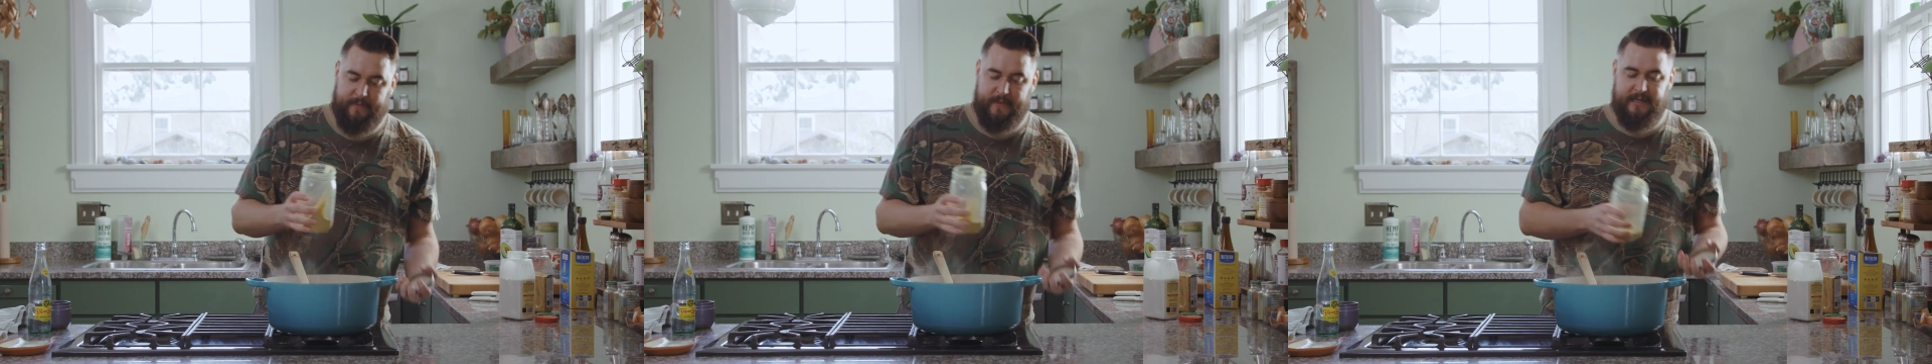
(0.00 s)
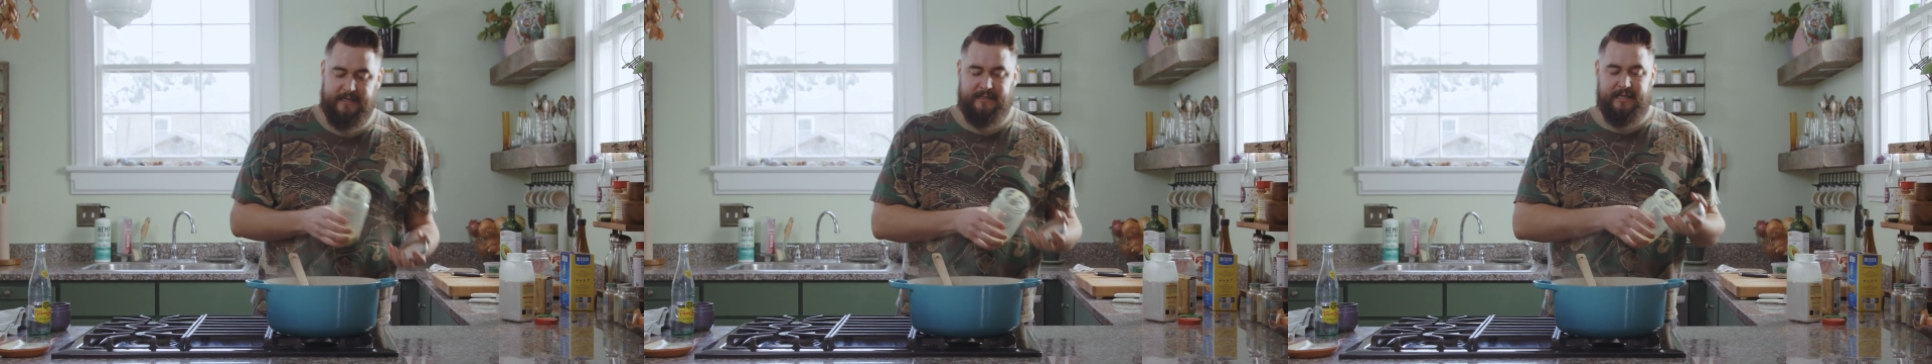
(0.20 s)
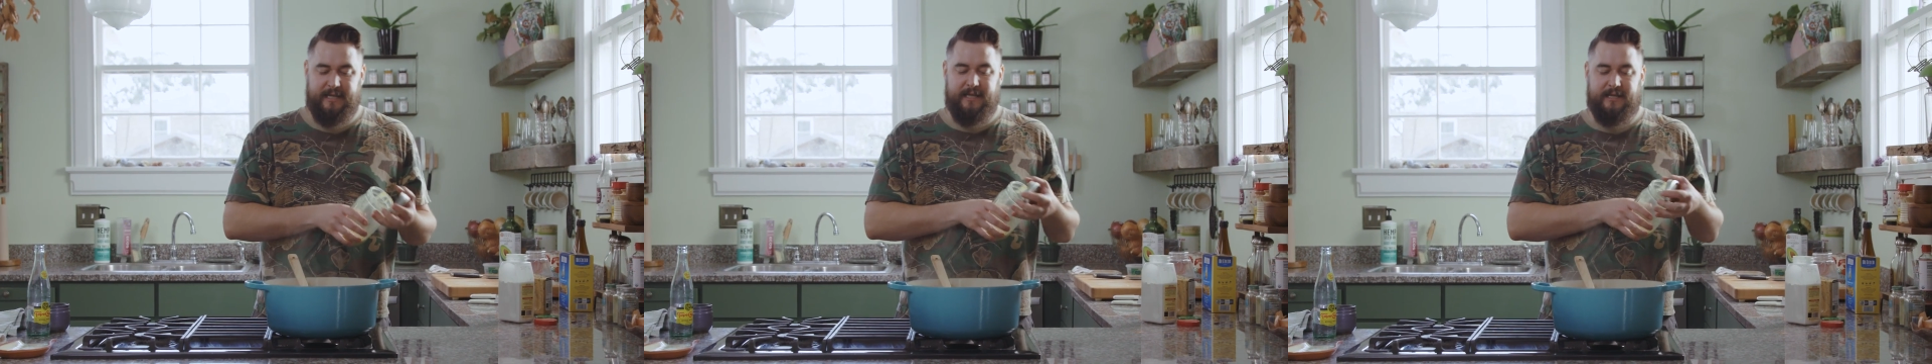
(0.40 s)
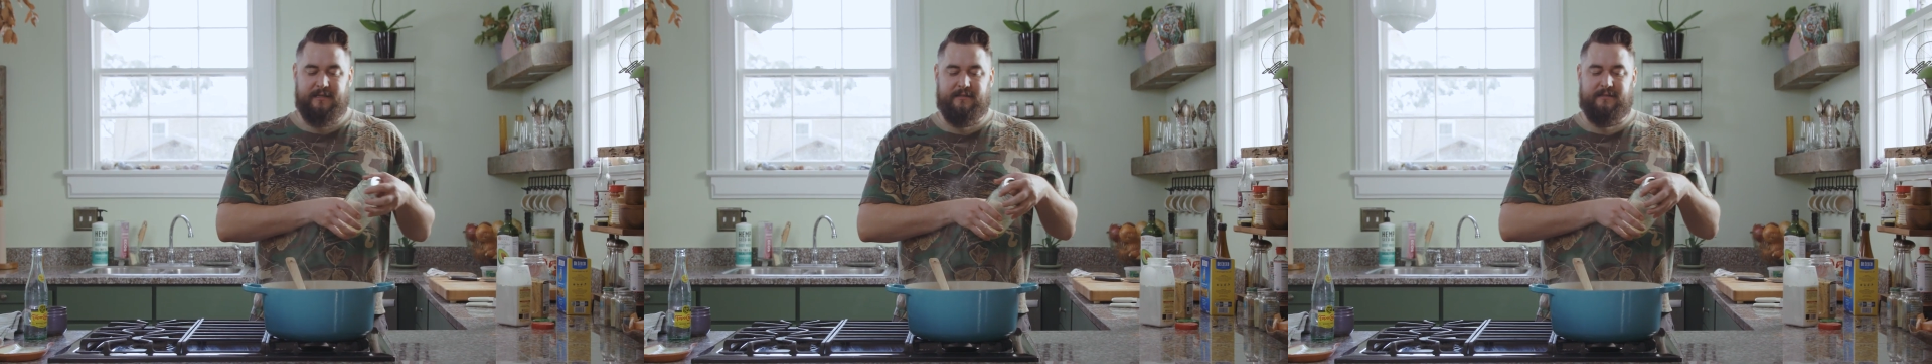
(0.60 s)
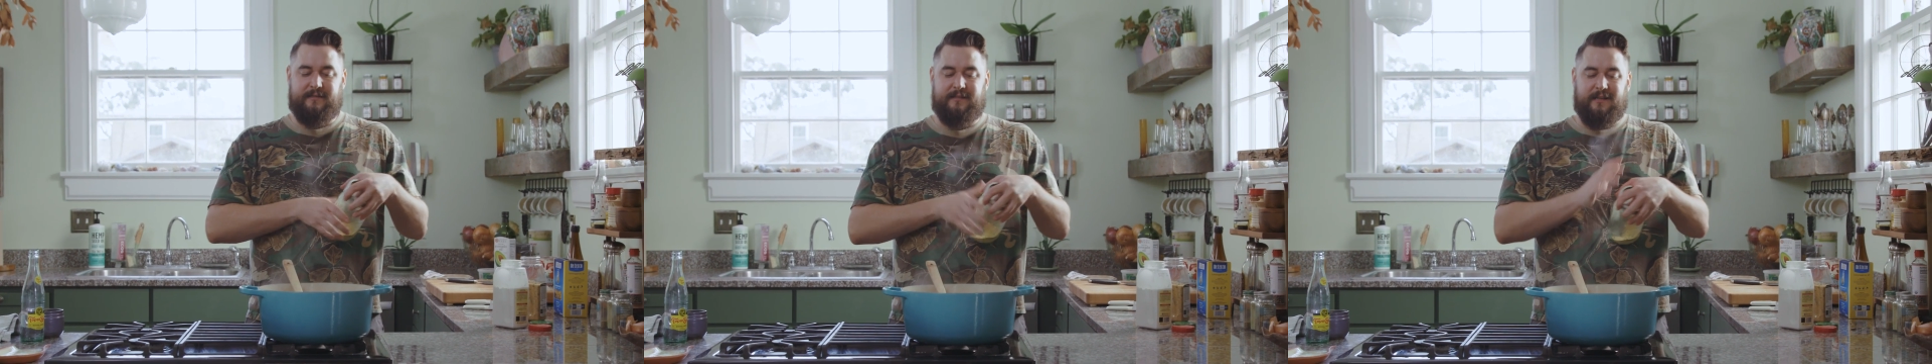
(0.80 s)
This
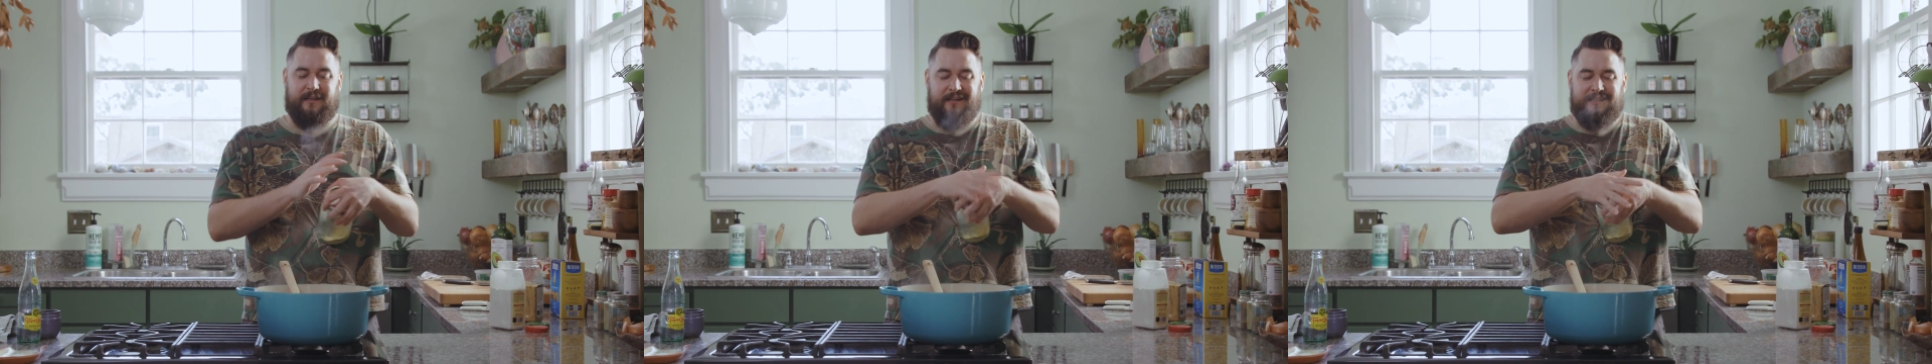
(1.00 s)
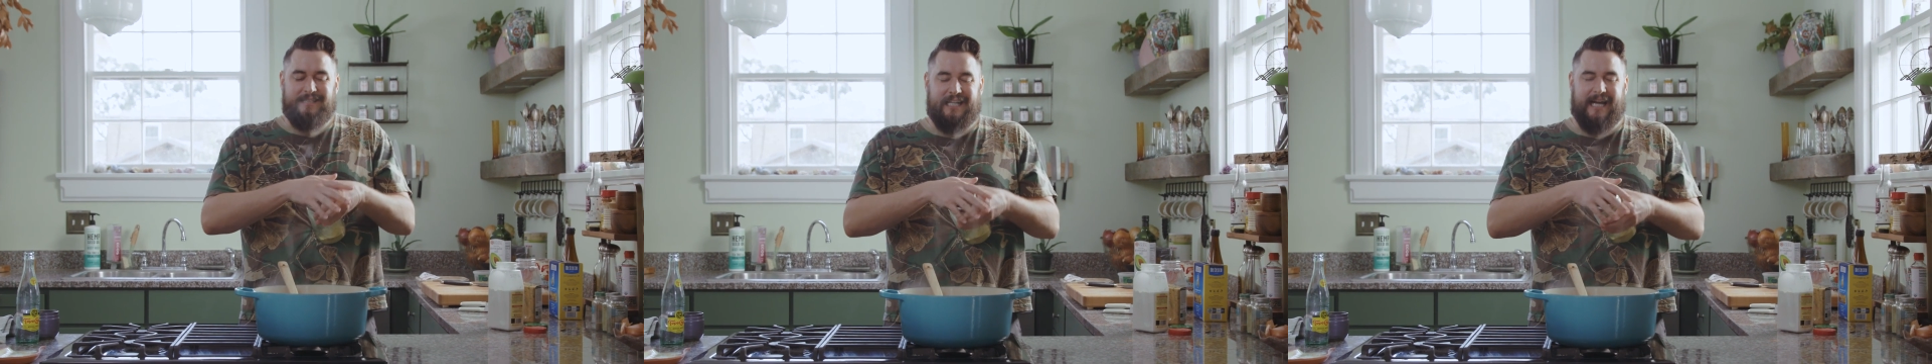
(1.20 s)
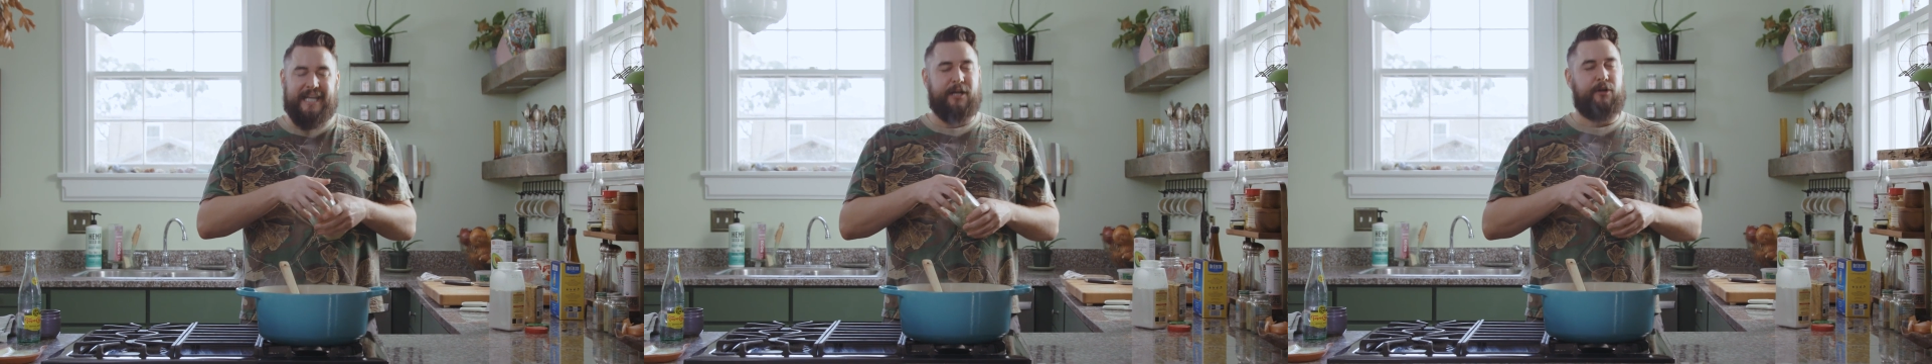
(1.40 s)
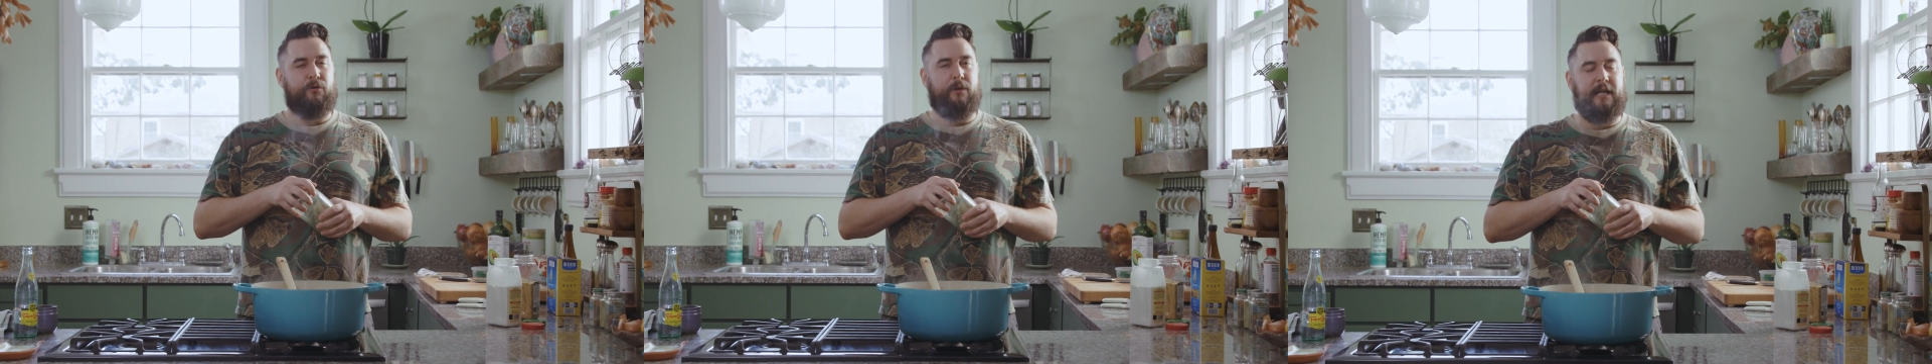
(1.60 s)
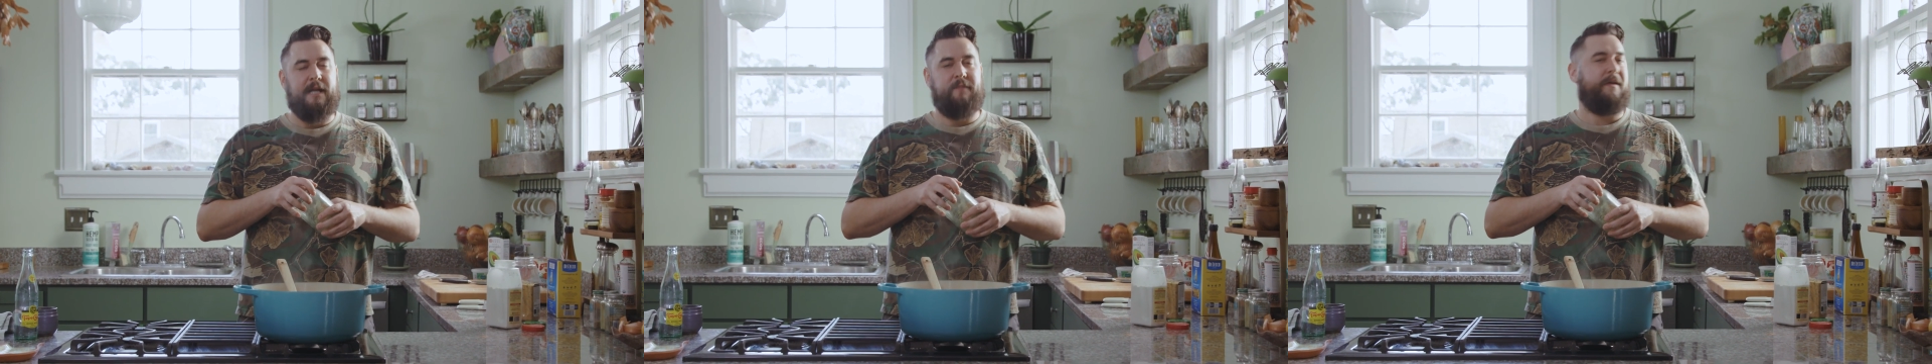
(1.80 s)
is an
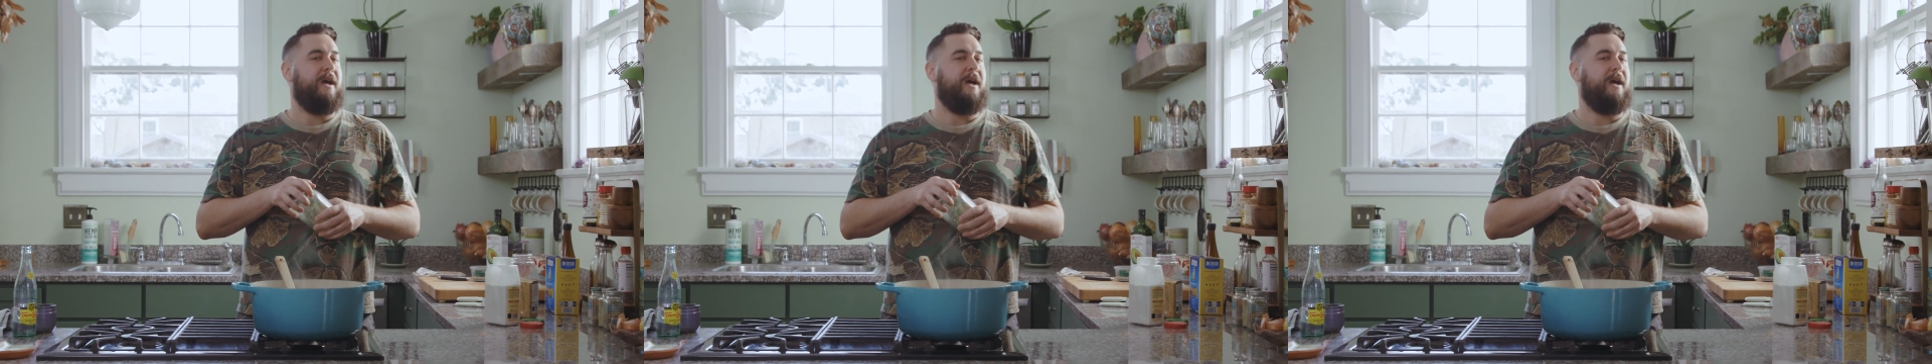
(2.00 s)
ingredient